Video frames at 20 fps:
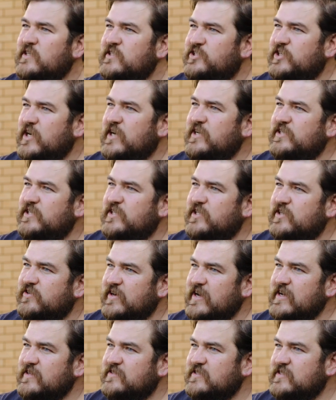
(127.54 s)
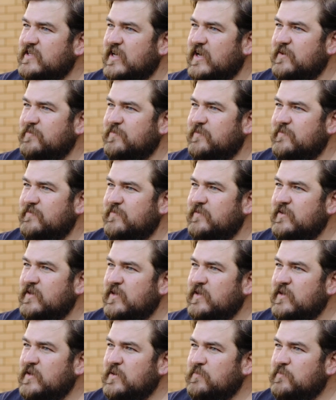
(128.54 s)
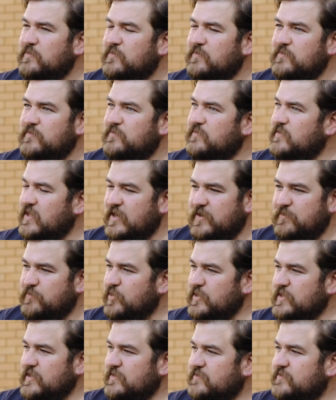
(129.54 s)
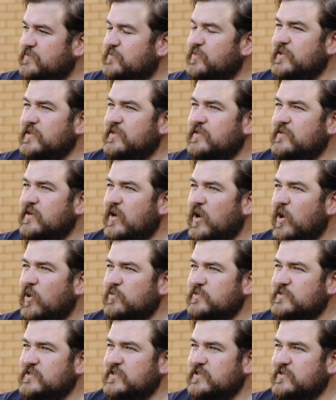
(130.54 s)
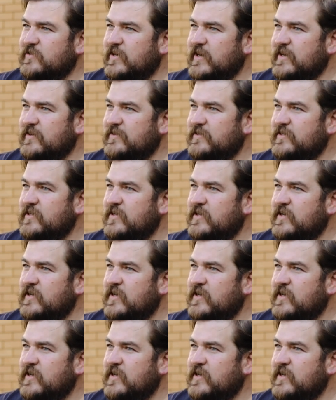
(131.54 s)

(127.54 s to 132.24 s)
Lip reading: changing the groundscape and, you know, putting holes in the ground